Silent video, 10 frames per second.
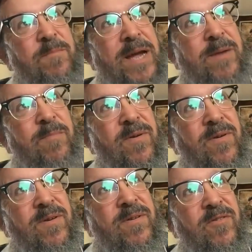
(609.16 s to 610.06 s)
a maamar,
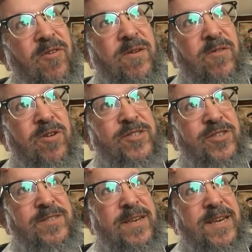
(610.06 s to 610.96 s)
or or it's
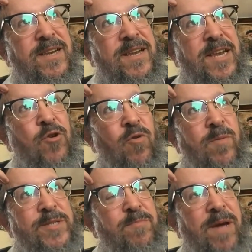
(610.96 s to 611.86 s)
just an,
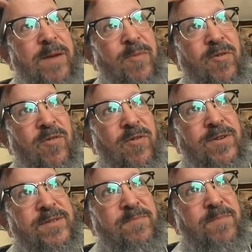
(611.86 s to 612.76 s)
enormous maamar, or
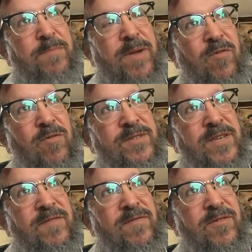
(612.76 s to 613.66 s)
it might be a whole
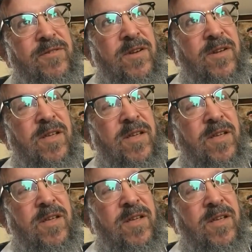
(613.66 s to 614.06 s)
sefer